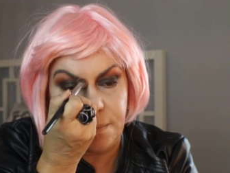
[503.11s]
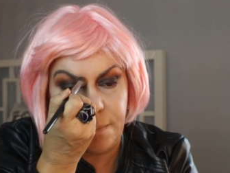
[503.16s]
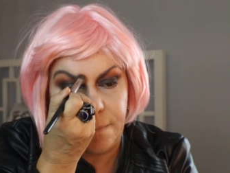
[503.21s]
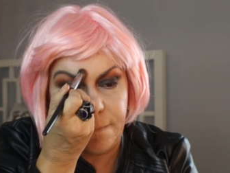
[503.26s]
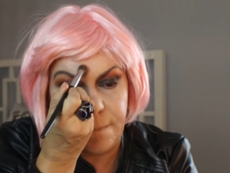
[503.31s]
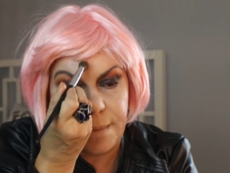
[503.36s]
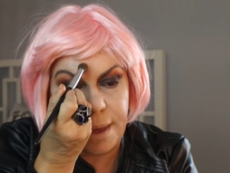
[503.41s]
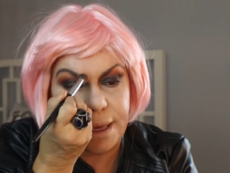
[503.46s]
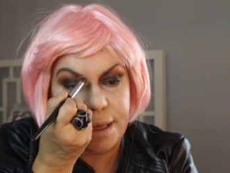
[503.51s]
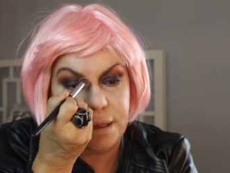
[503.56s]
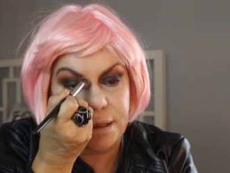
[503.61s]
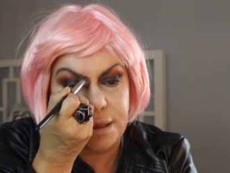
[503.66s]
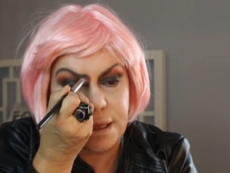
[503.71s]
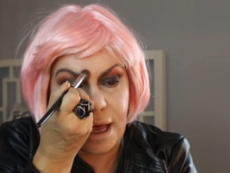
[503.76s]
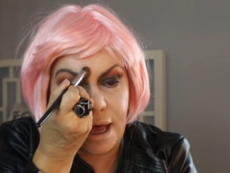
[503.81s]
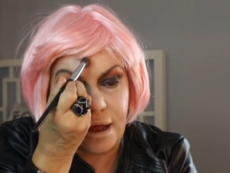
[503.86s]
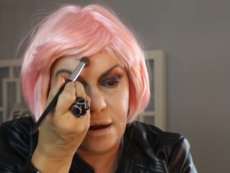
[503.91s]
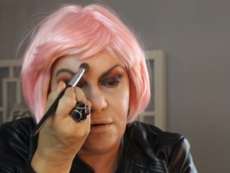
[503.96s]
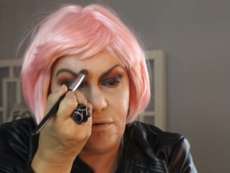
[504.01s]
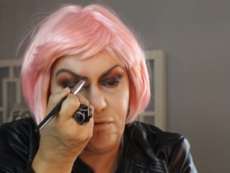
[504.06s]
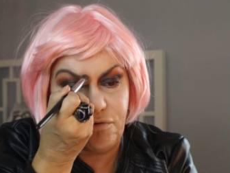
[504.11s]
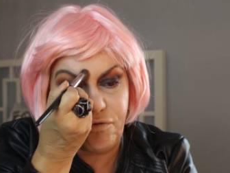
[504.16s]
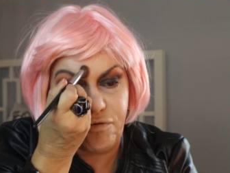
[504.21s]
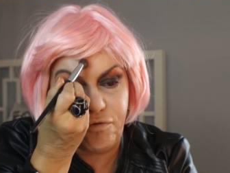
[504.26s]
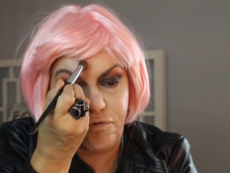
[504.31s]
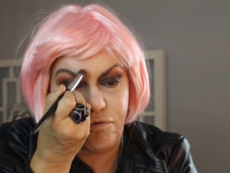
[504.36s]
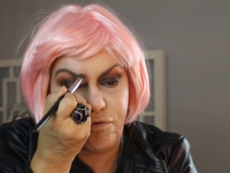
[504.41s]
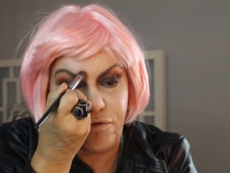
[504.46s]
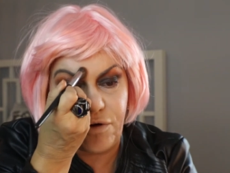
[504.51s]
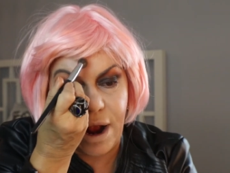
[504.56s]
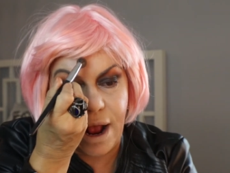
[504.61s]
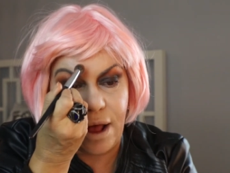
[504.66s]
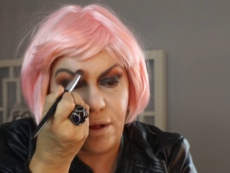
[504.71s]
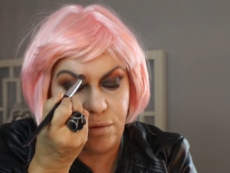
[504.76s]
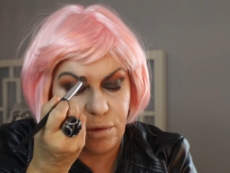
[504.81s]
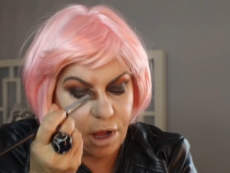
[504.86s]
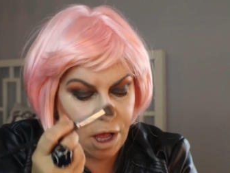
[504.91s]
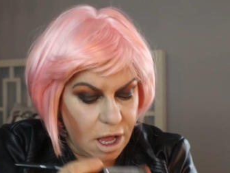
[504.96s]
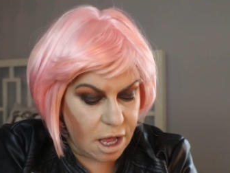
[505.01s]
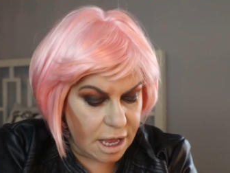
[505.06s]
make that
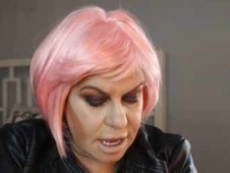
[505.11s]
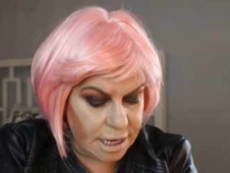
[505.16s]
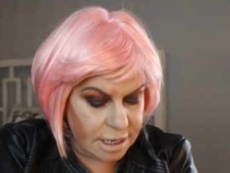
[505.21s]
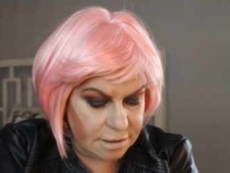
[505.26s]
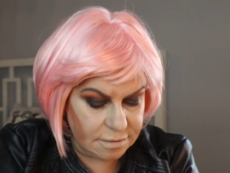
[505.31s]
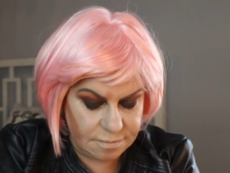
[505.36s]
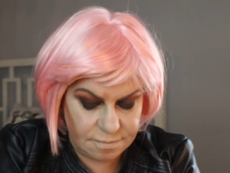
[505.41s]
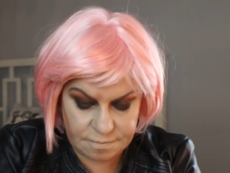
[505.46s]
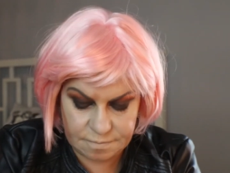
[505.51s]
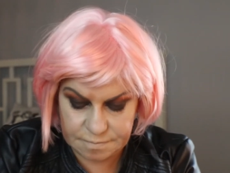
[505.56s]
frown line.